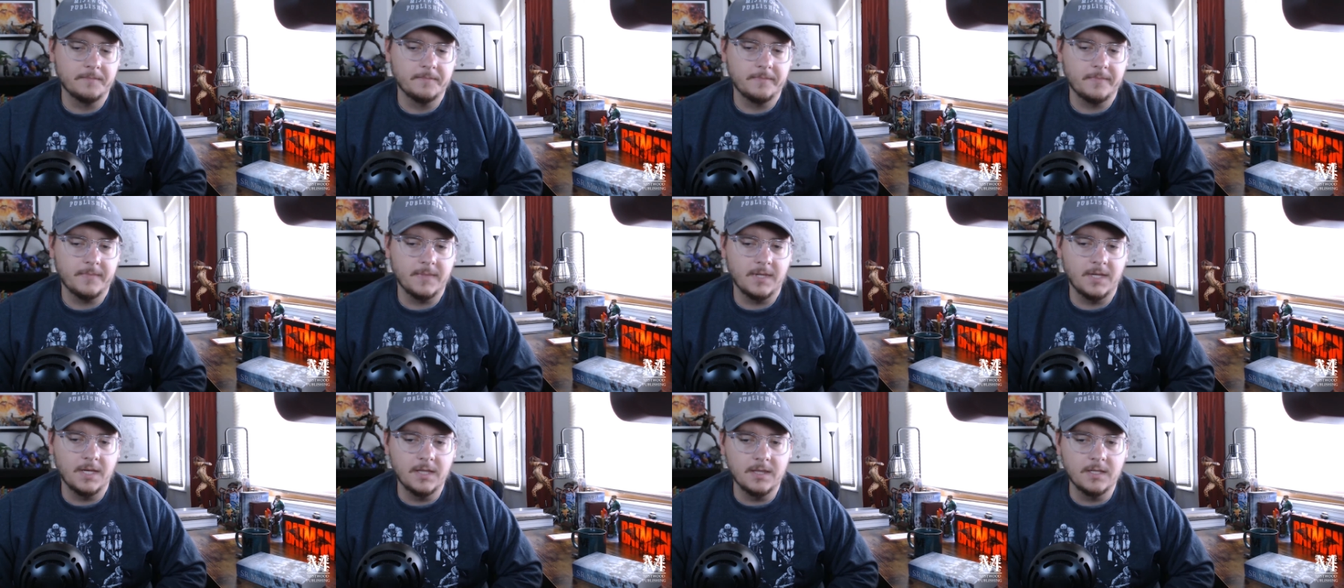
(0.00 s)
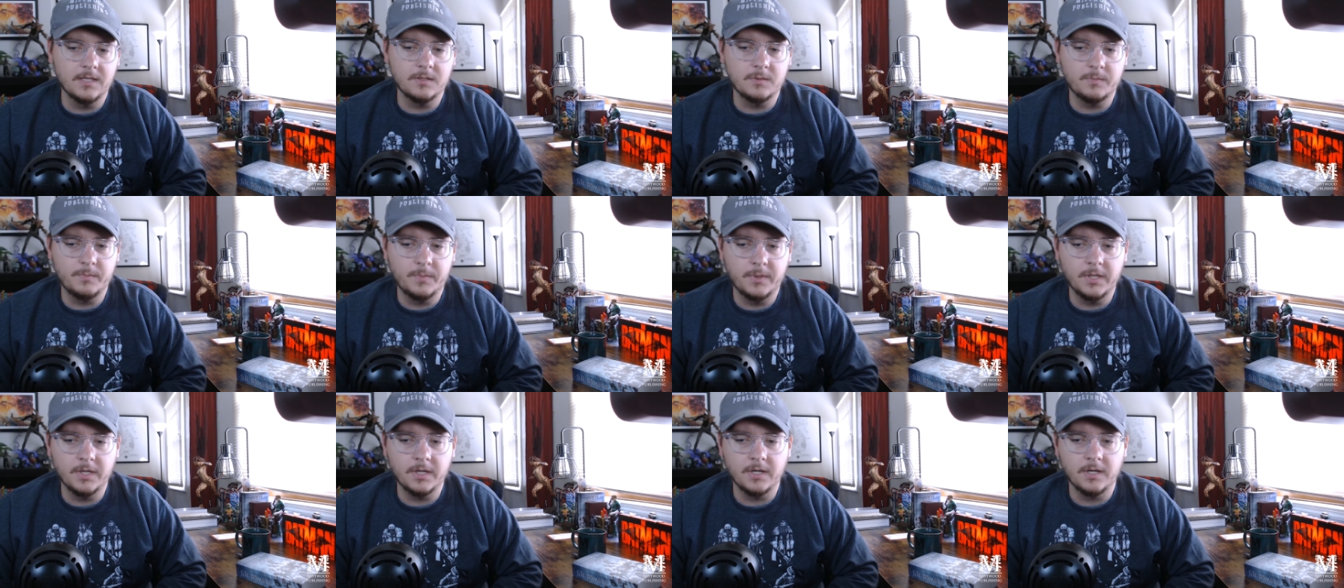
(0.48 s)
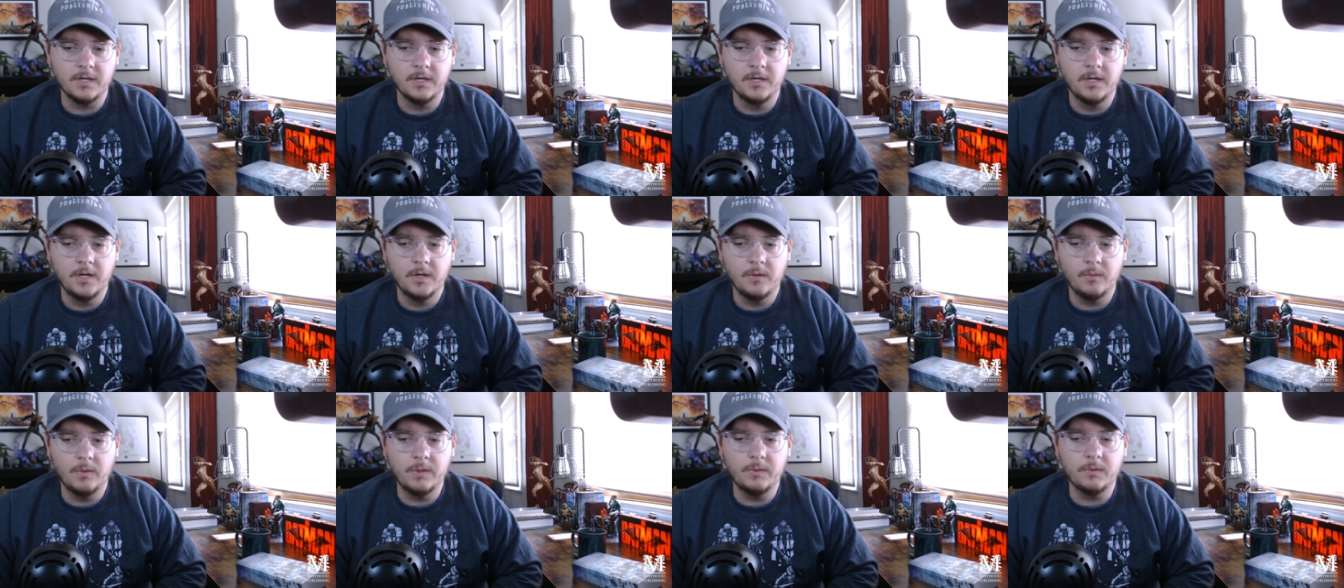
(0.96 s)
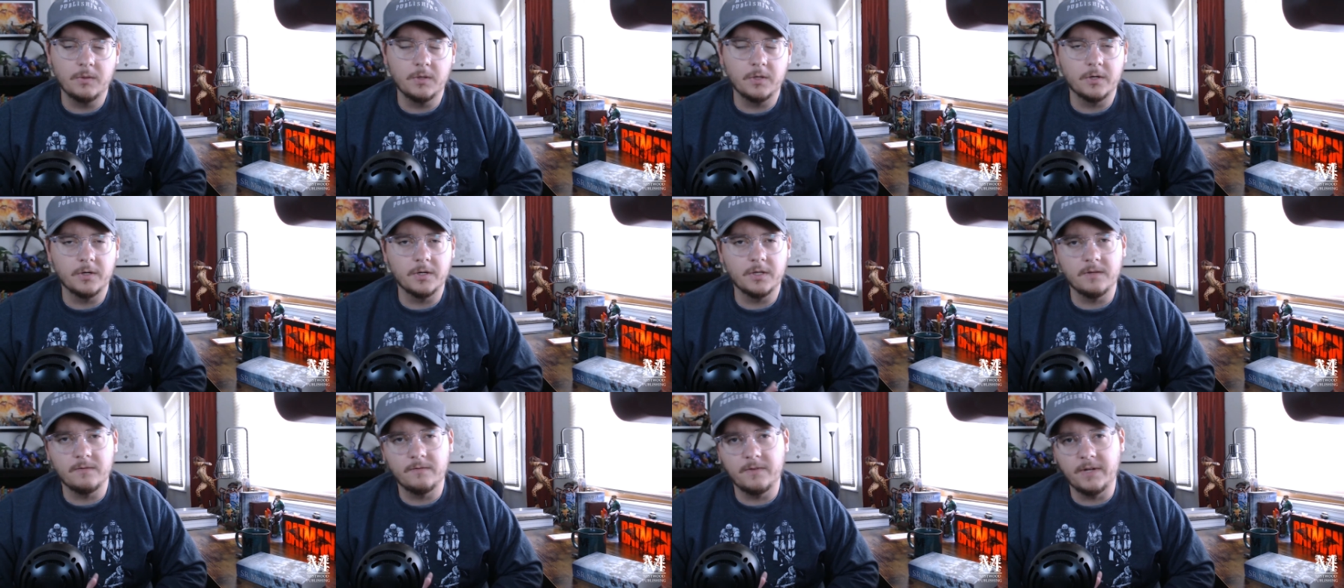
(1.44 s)
in this book, we will
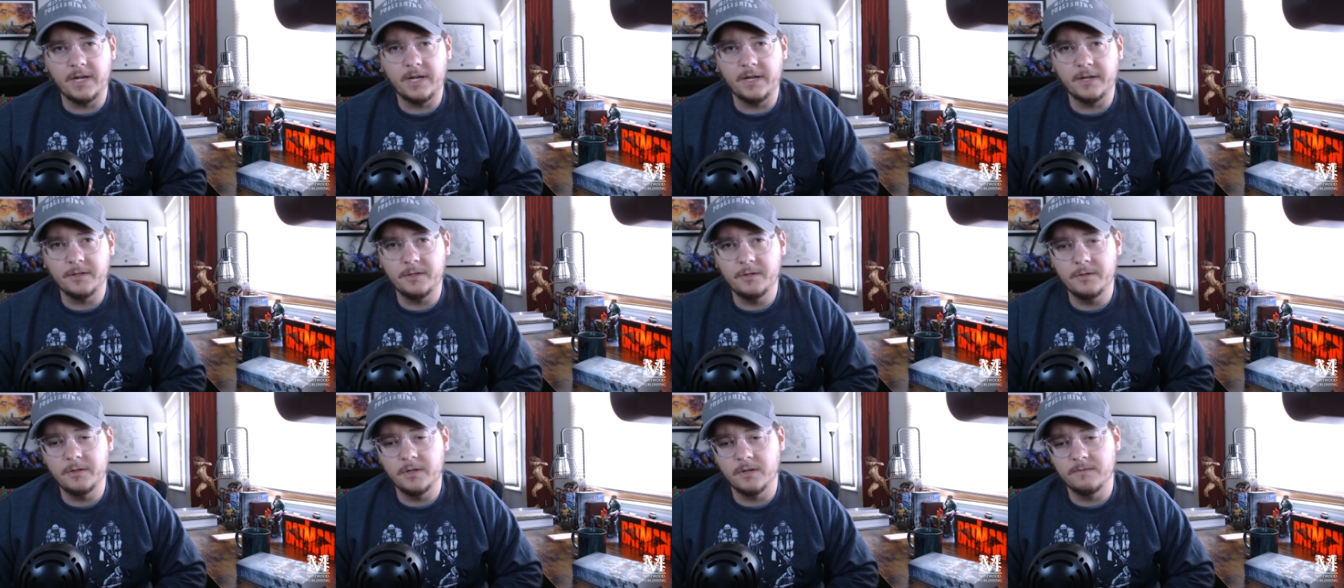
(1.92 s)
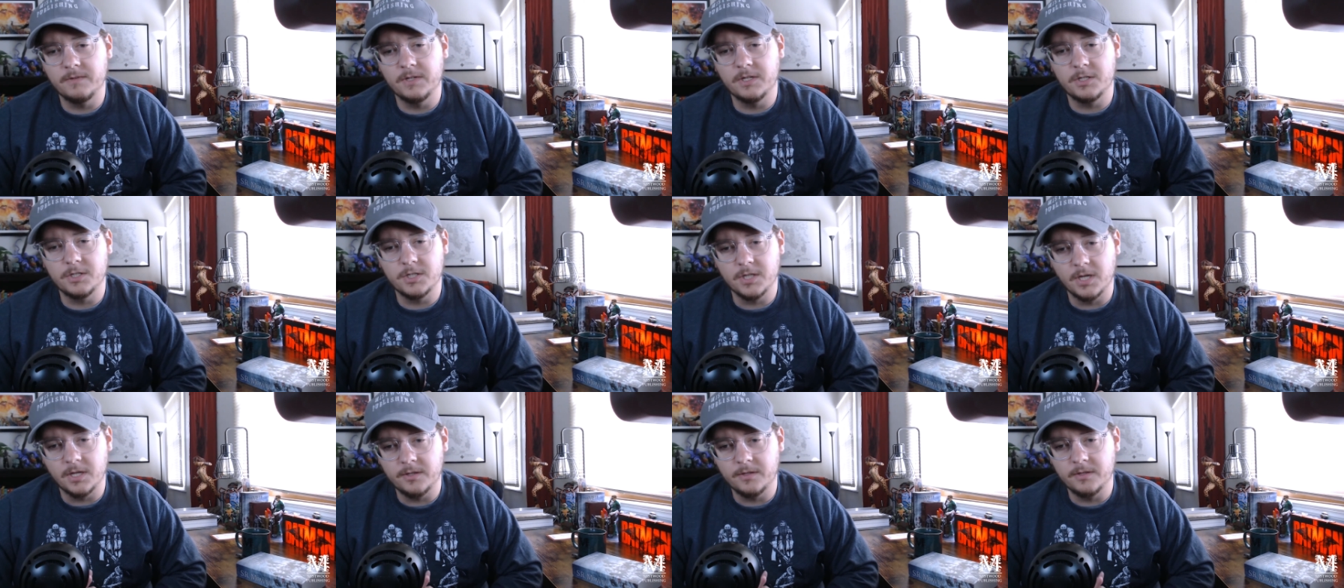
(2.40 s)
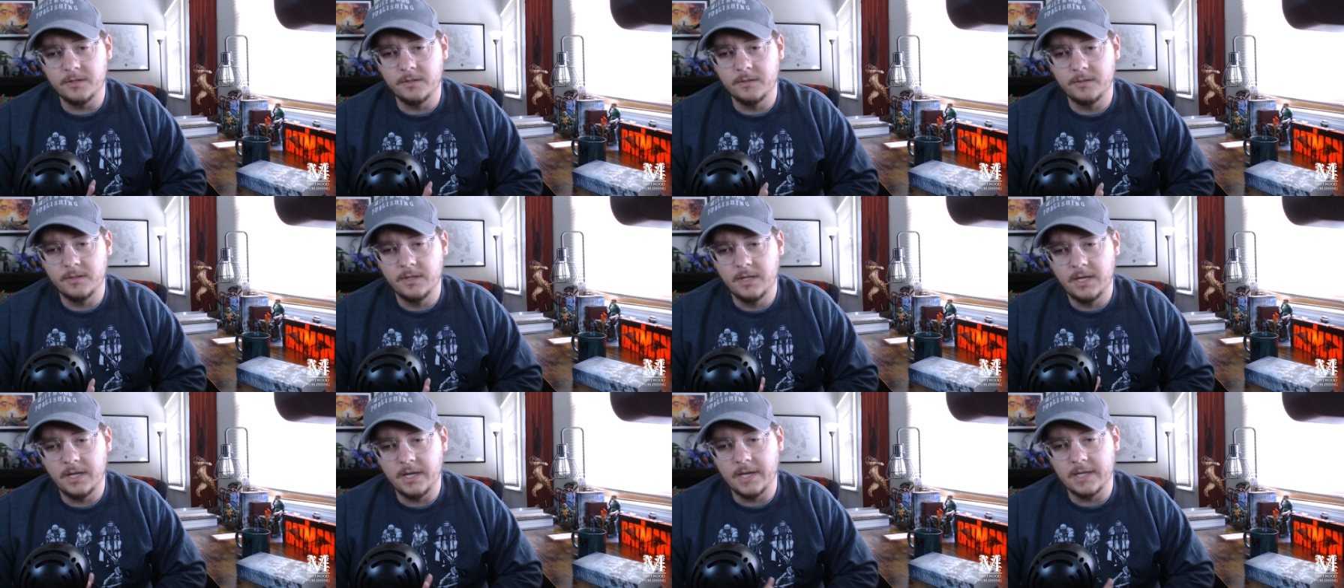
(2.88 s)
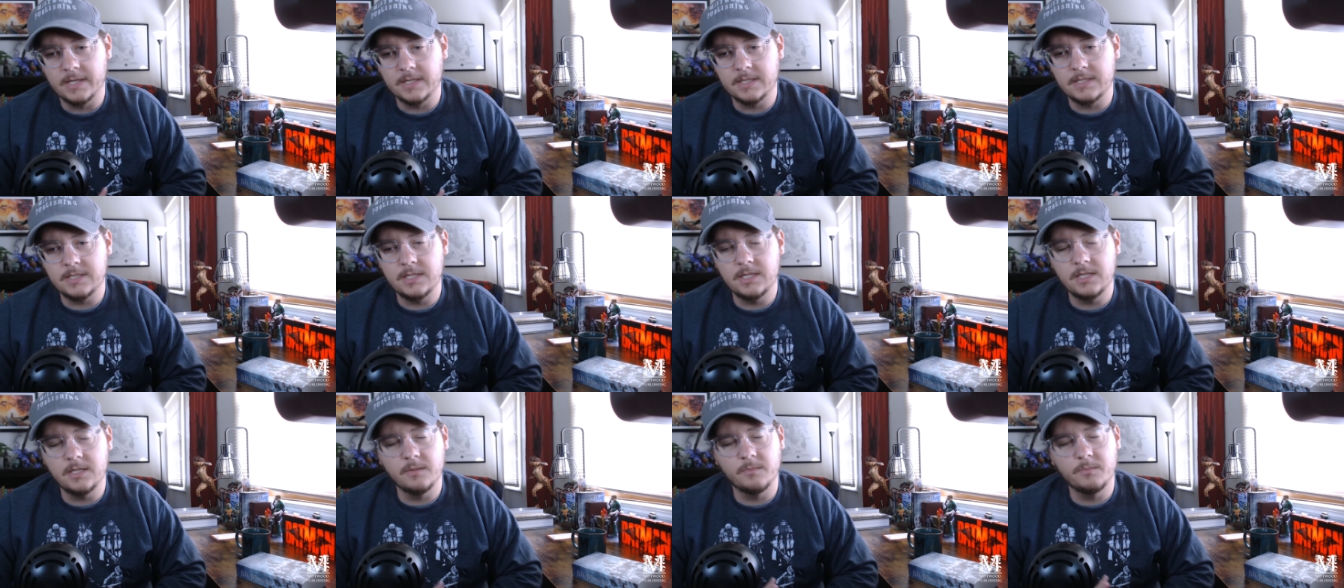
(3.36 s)
learn the value of each other and
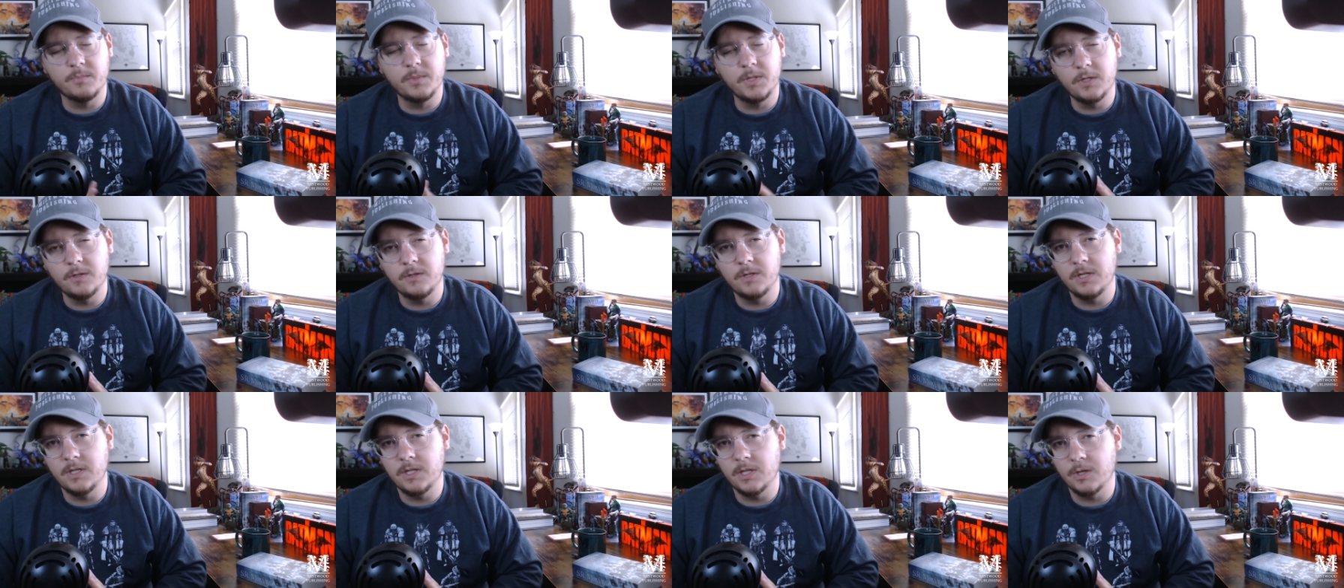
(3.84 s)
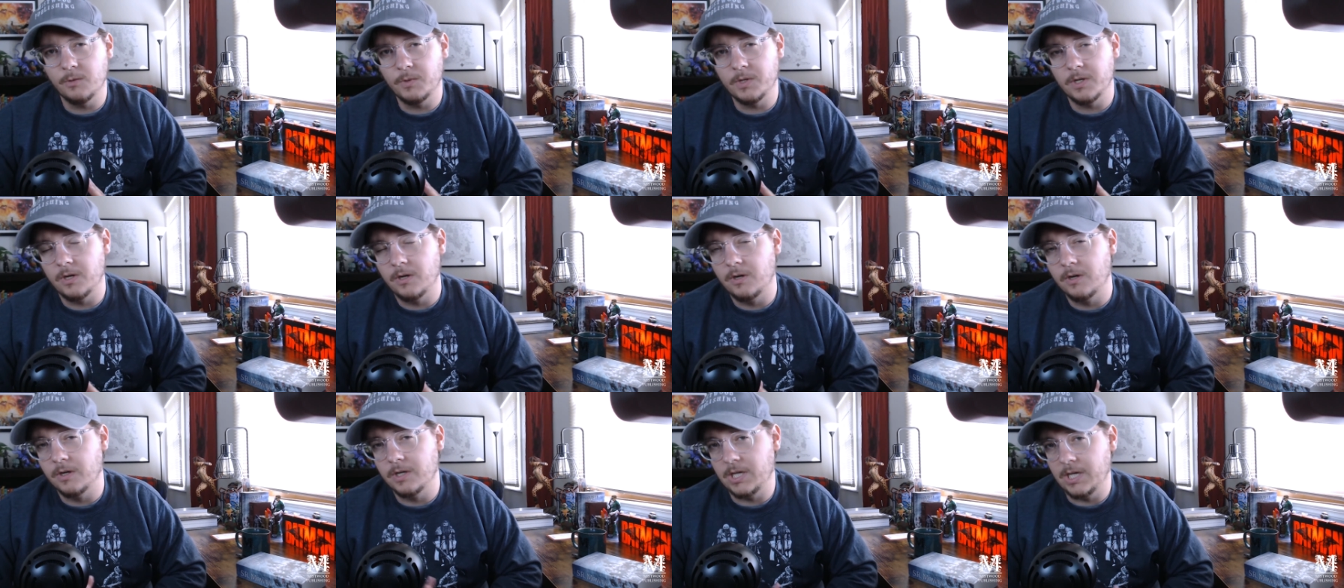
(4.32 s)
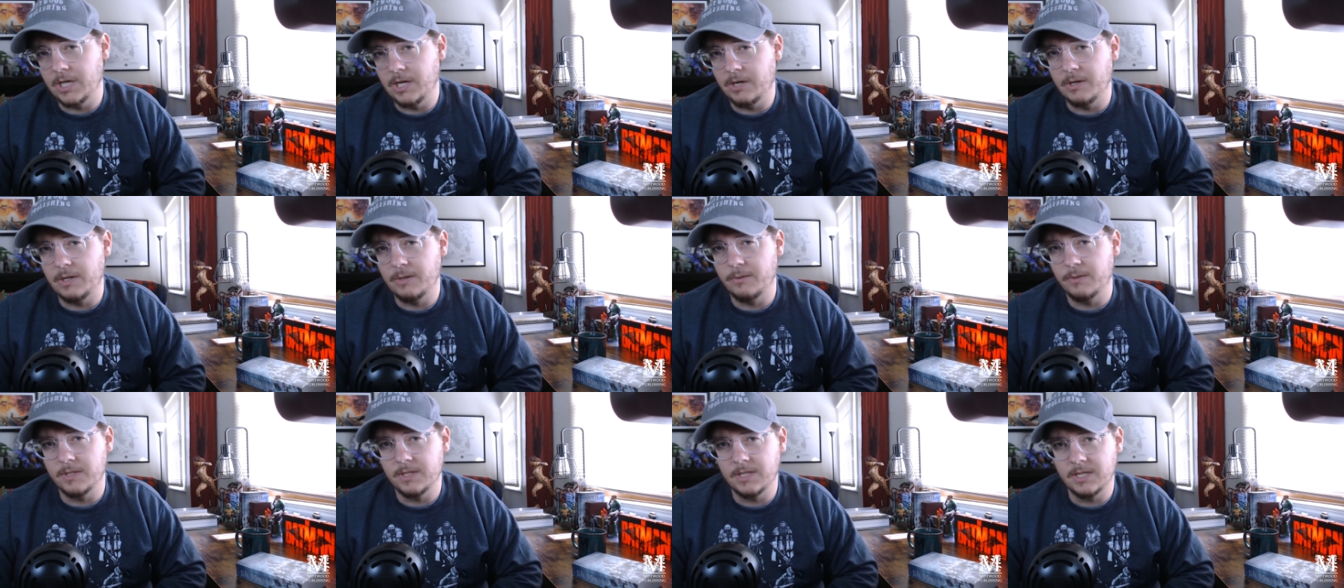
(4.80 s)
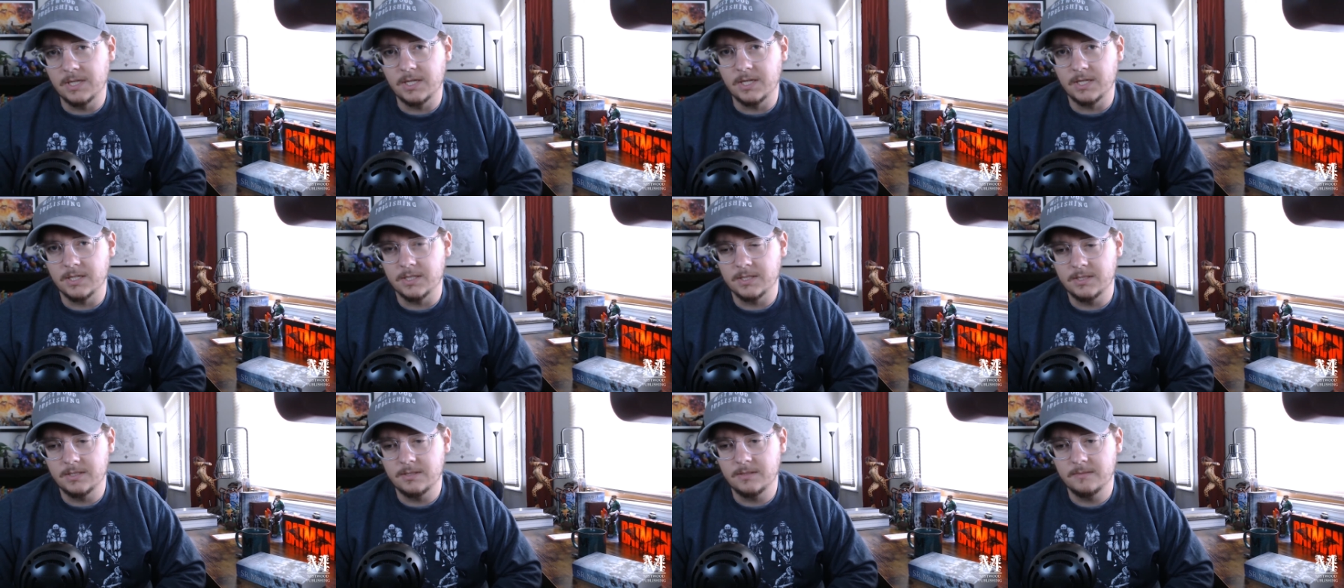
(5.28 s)
see the beauty that we all carry within
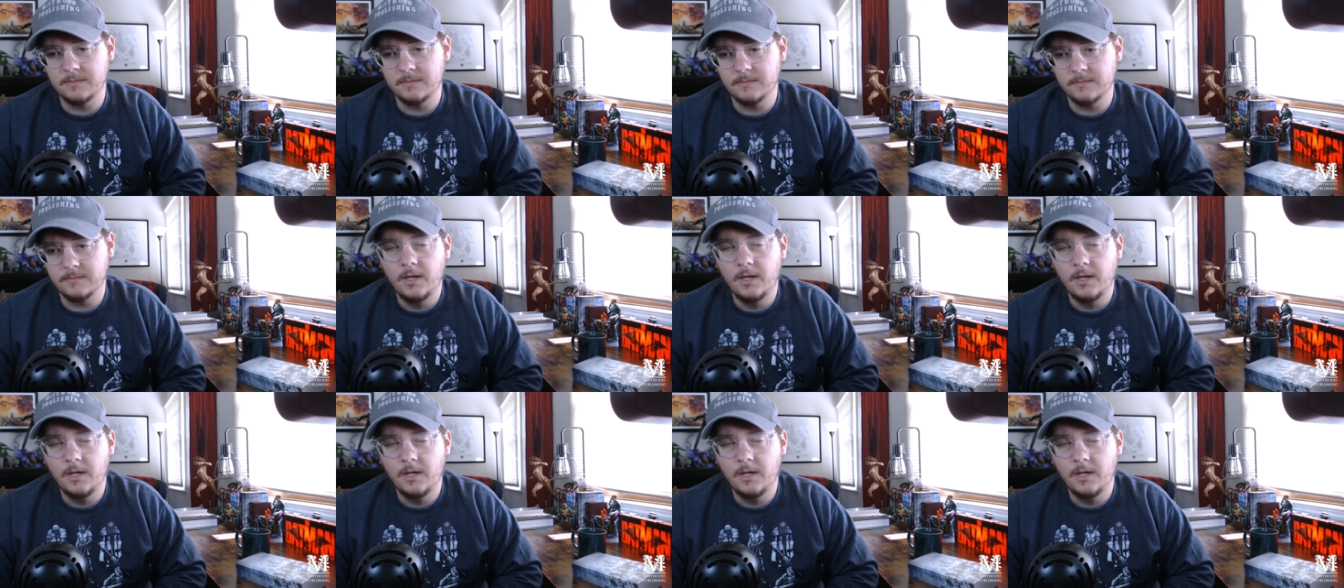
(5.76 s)
us.